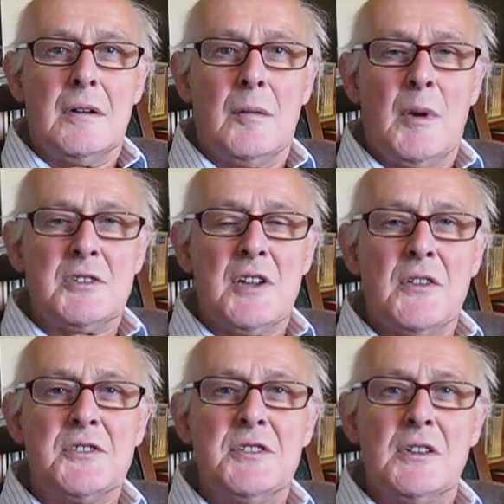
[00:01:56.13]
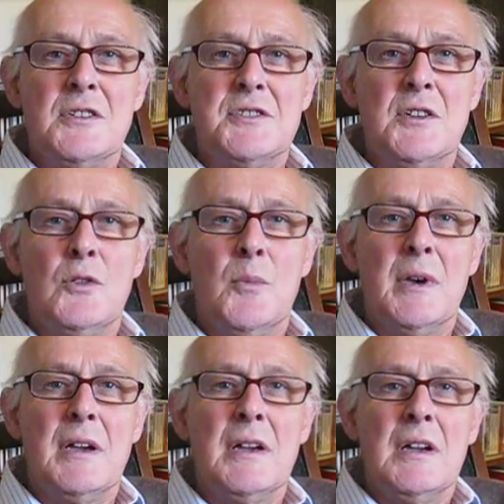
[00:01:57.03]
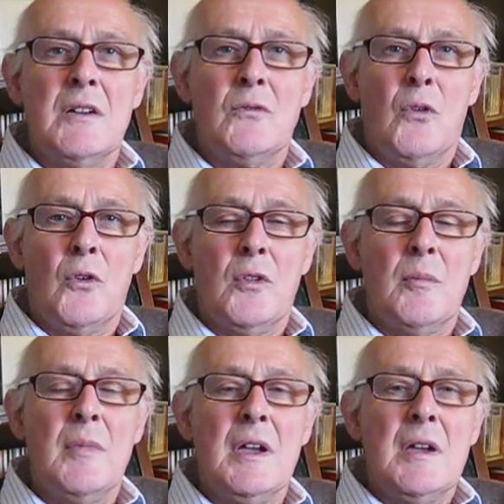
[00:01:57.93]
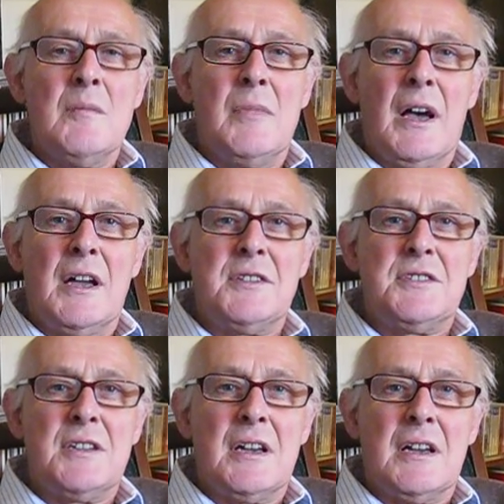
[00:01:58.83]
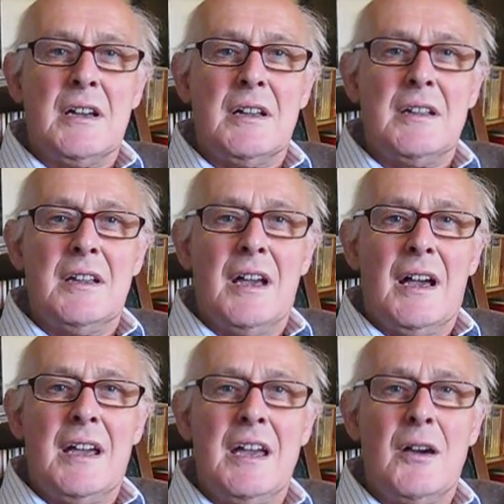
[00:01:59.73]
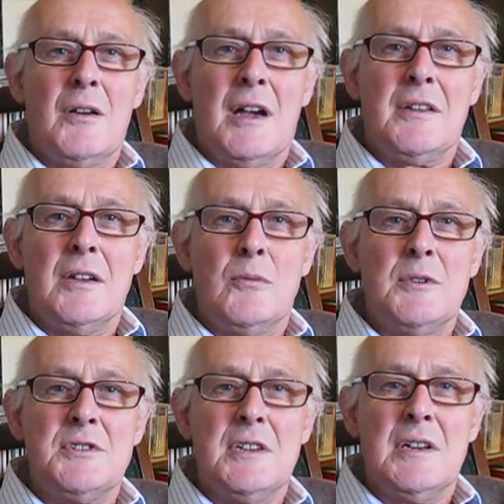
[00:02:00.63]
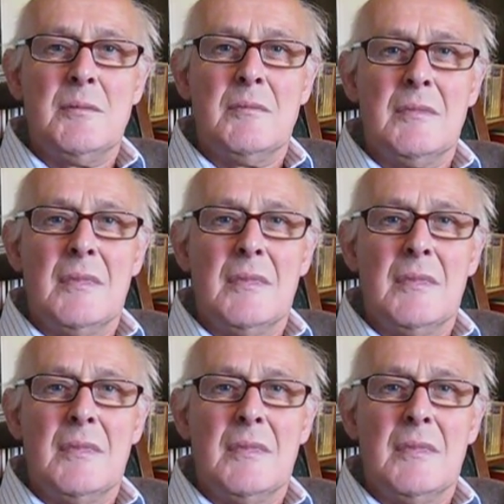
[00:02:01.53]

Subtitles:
amongst others, Nicholas Nickleby for them. But here I think we see him,